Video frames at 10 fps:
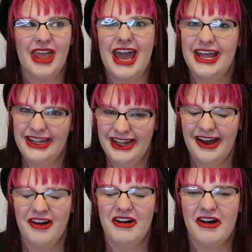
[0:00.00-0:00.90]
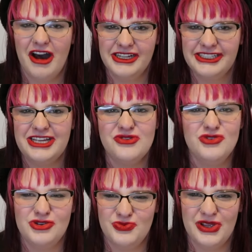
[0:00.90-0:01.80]
And honestly,
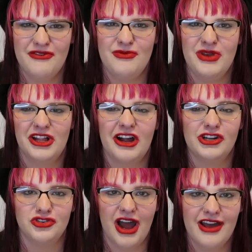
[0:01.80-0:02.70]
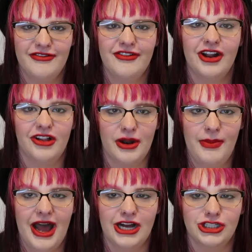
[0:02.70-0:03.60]
YouTube's given me a lot of drive and a lot
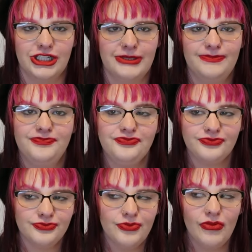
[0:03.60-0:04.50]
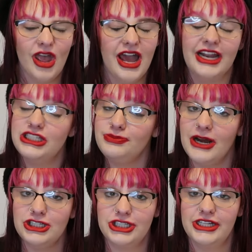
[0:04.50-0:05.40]
of passion. And
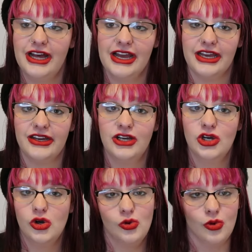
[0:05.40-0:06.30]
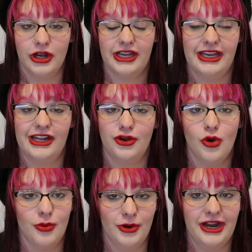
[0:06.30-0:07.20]
especially like working in a
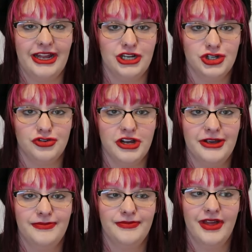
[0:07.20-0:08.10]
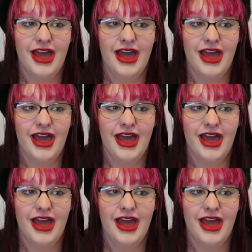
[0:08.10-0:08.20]
corporate industry,